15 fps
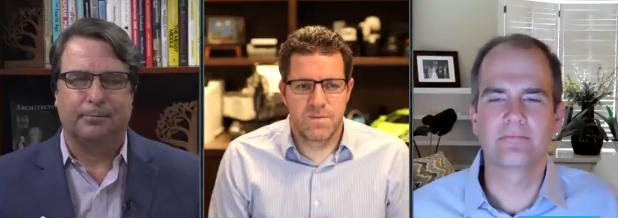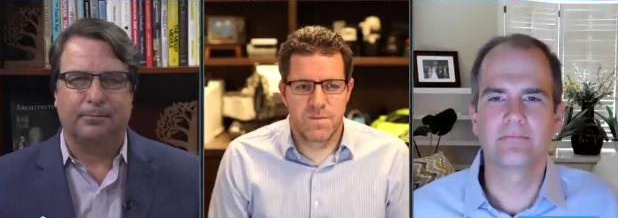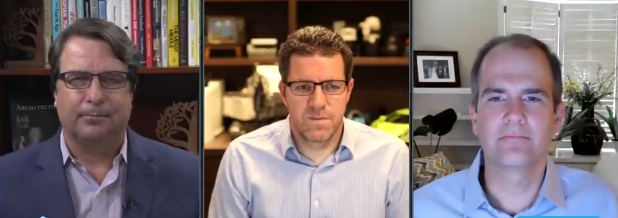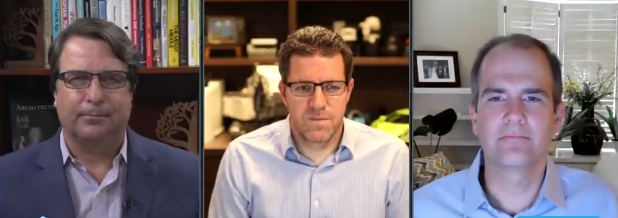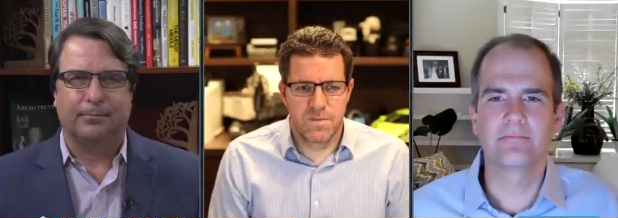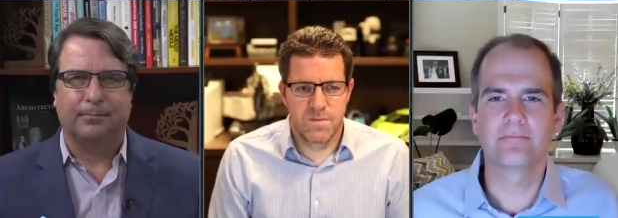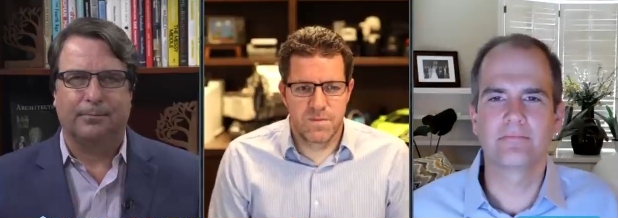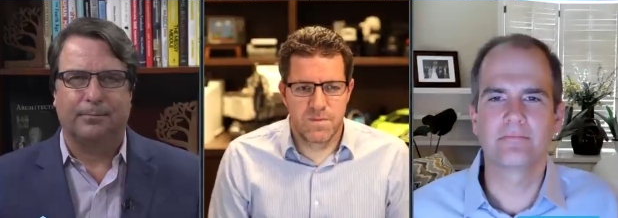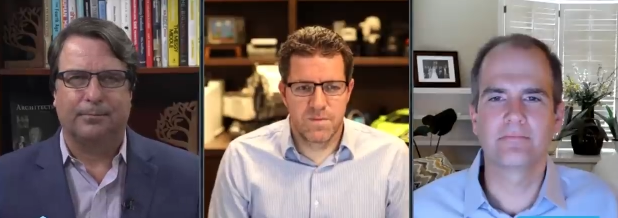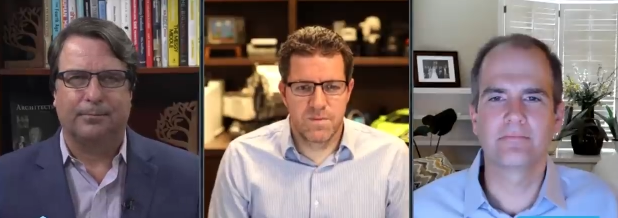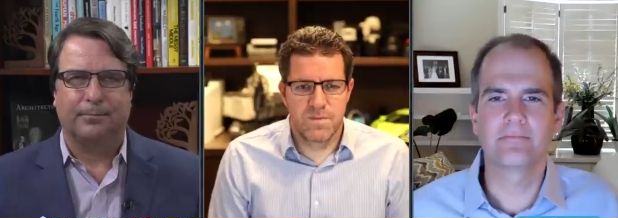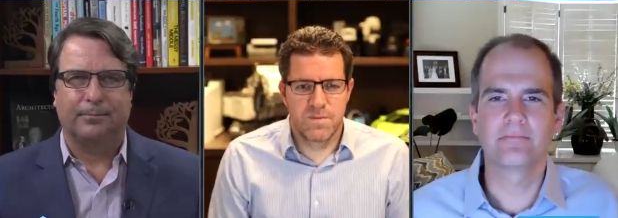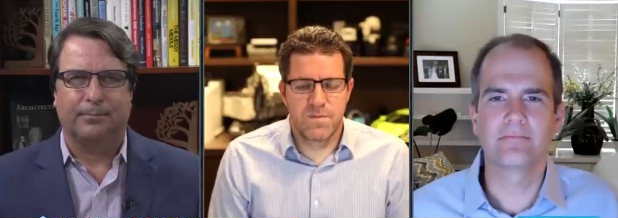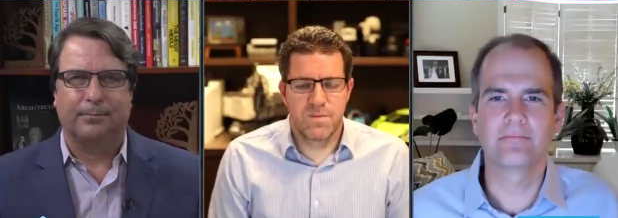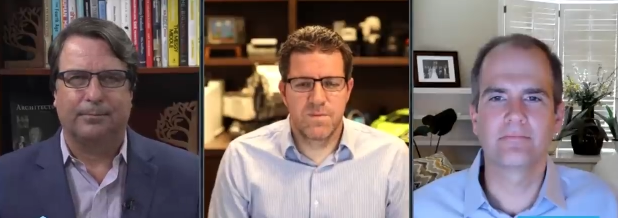
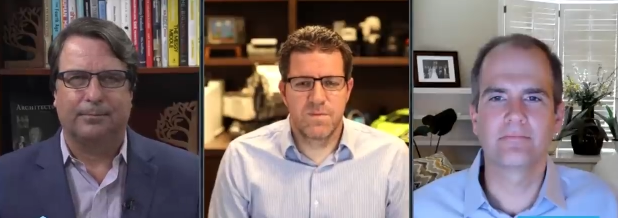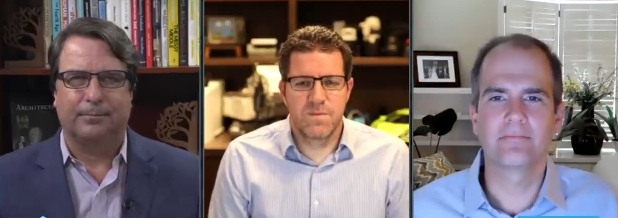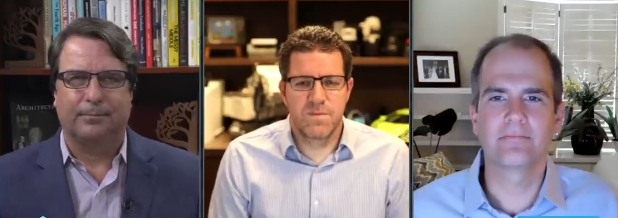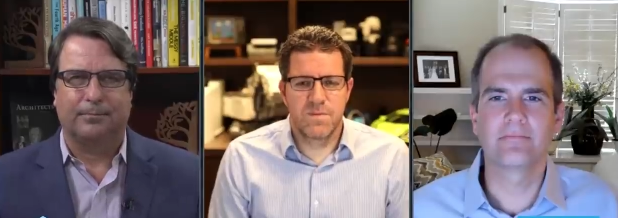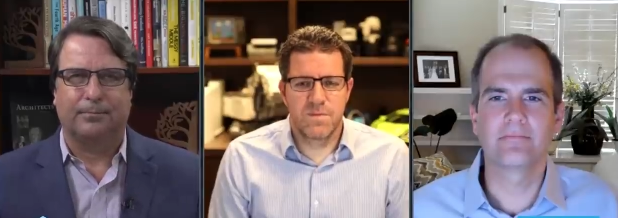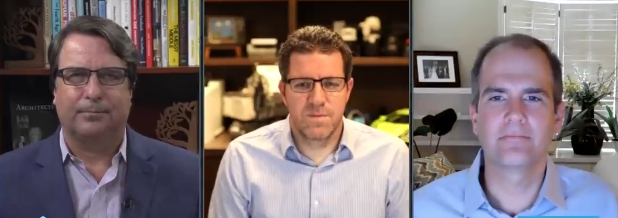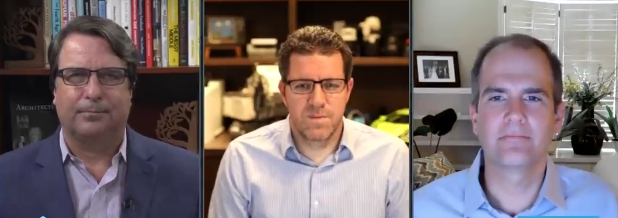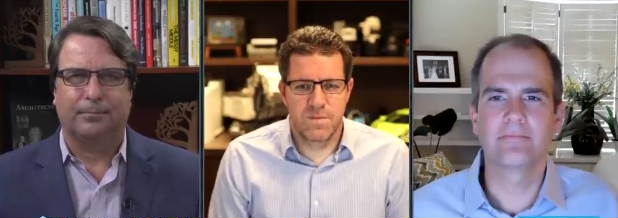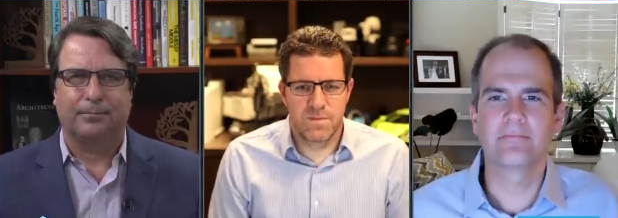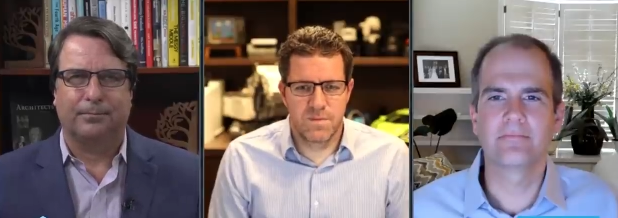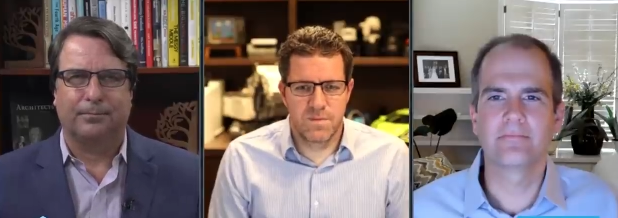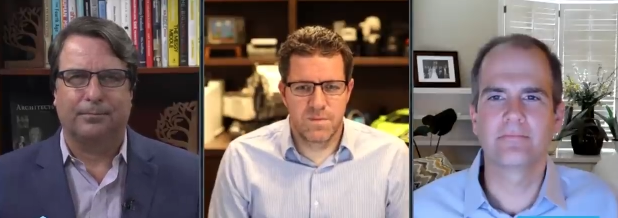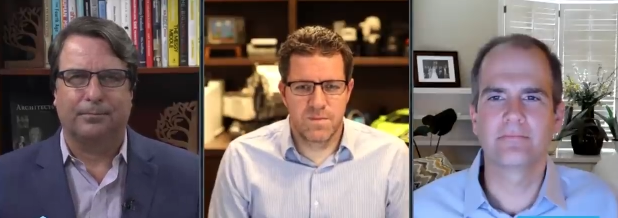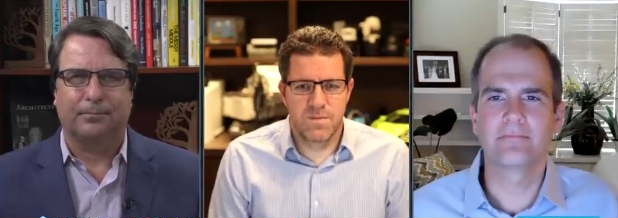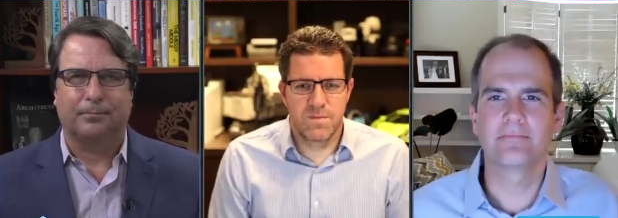
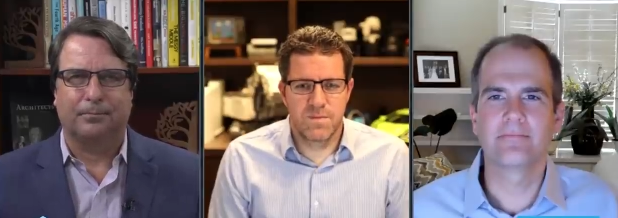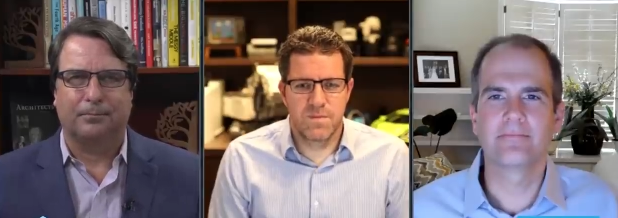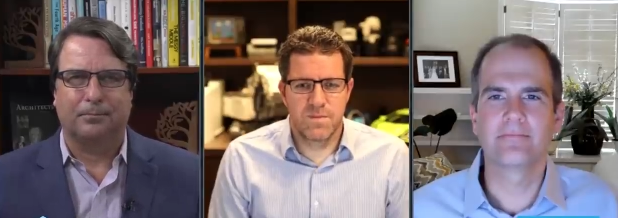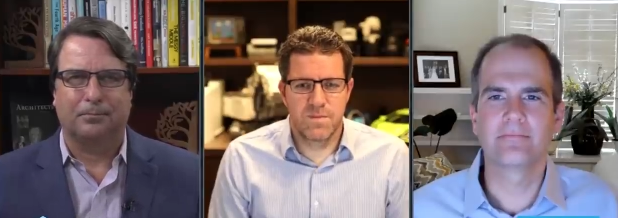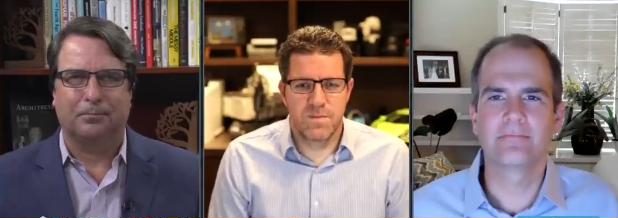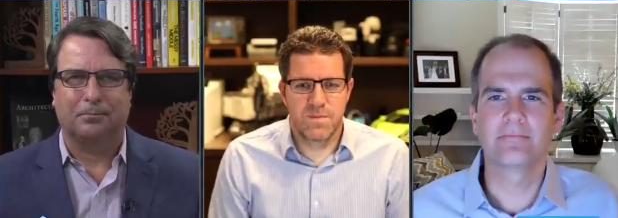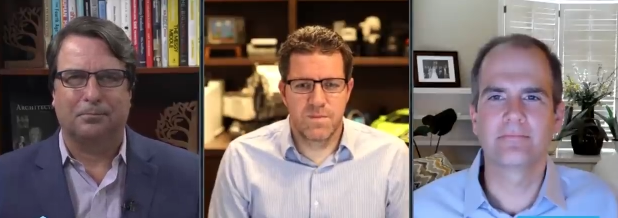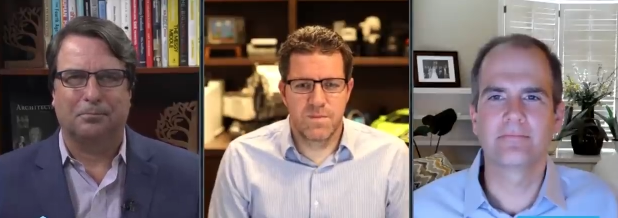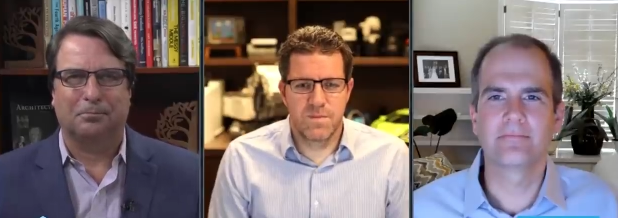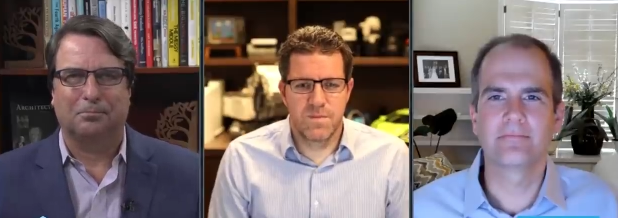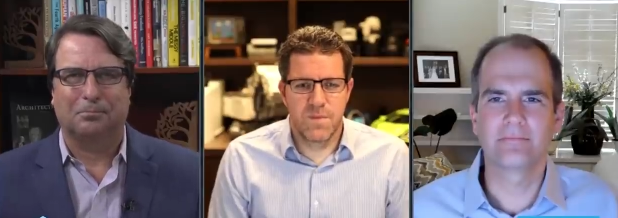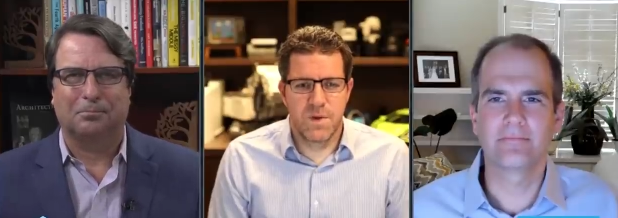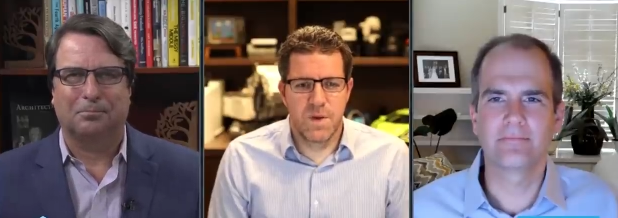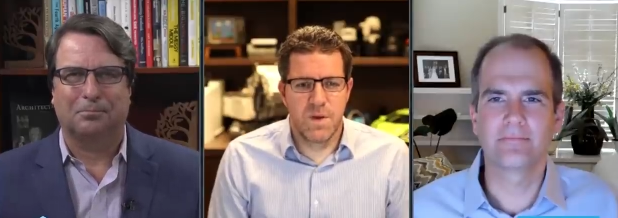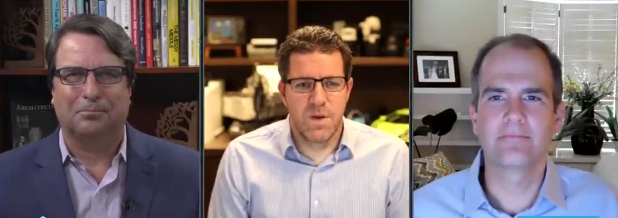
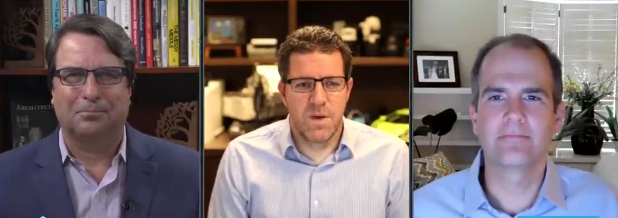(silence)